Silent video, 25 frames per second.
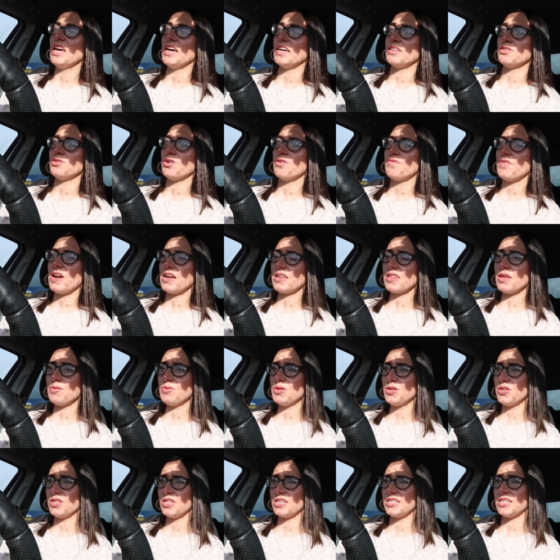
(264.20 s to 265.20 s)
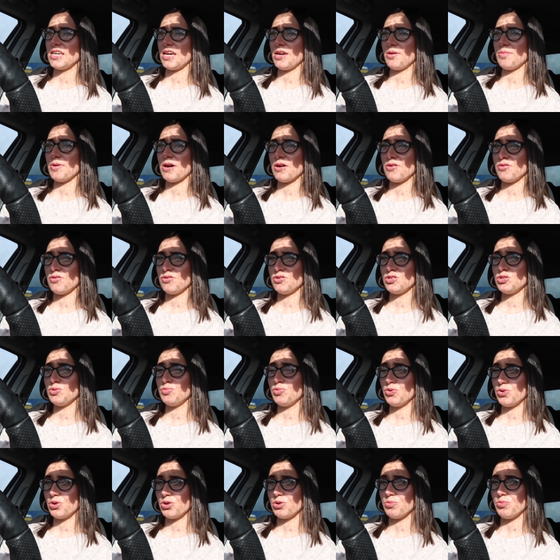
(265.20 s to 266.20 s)
yeah, so I rang them the other day to
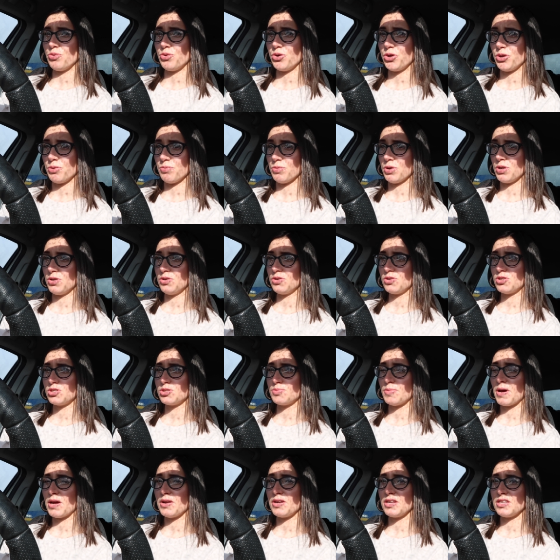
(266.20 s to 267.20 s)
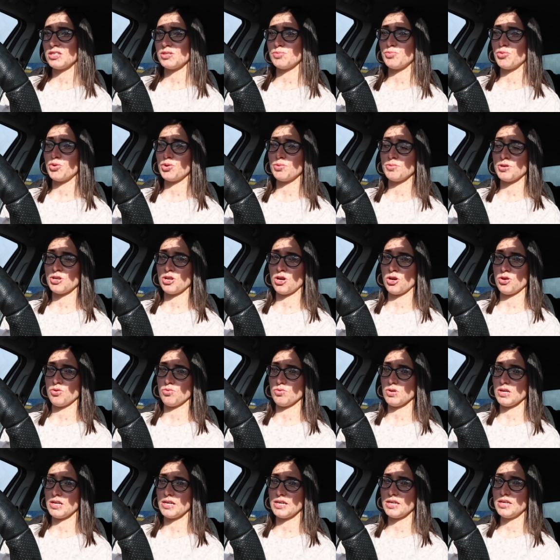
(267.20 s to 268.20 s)
book an appointment, because apparently it's appointment
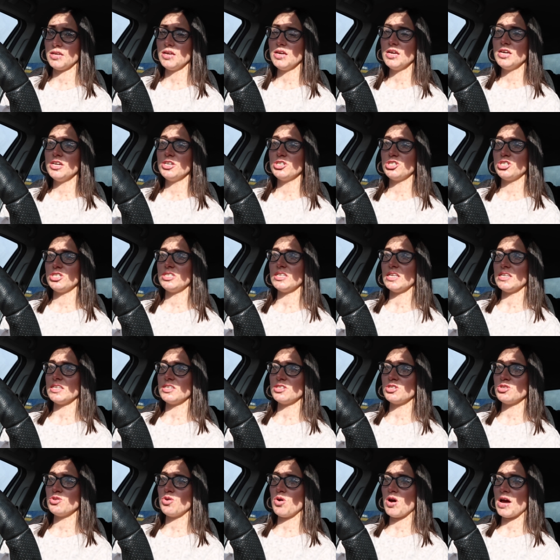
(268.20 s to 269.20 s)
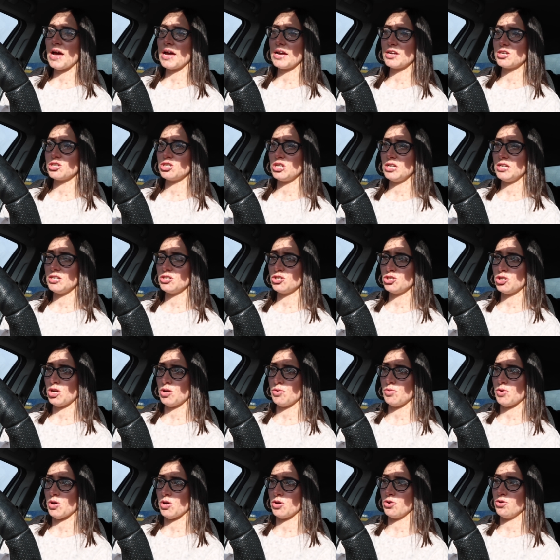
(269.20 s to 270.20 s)
only. She said it's not actually a
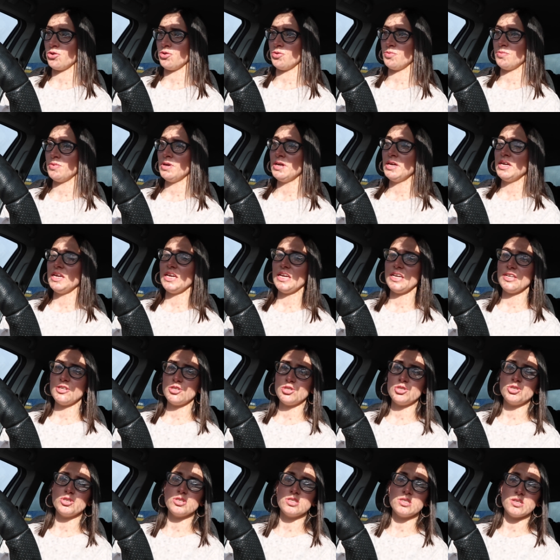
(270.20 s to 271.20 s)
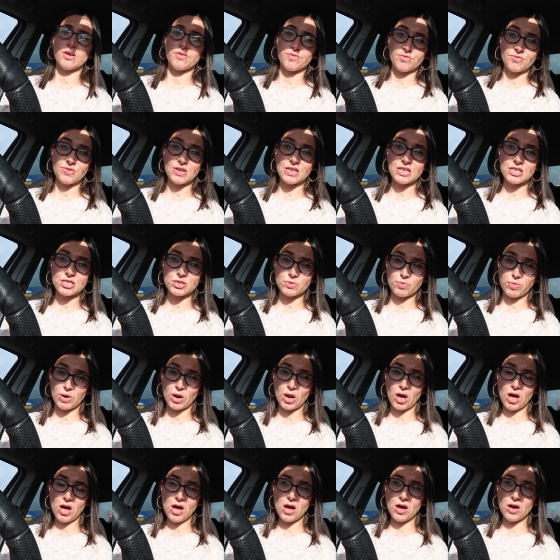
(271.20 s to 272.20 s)
show home, it's just a finished
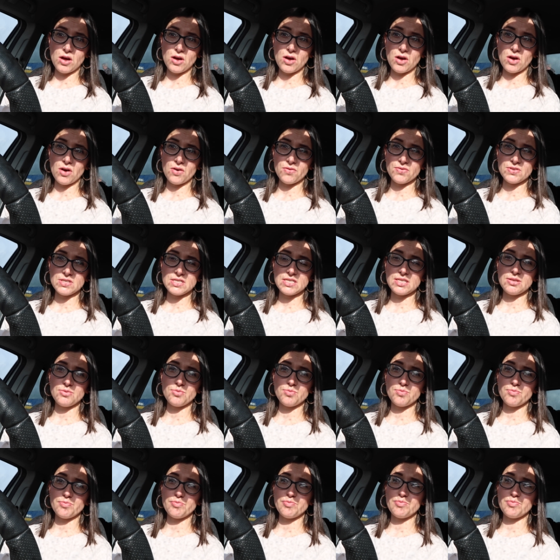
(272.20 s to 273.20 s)
plot, obviously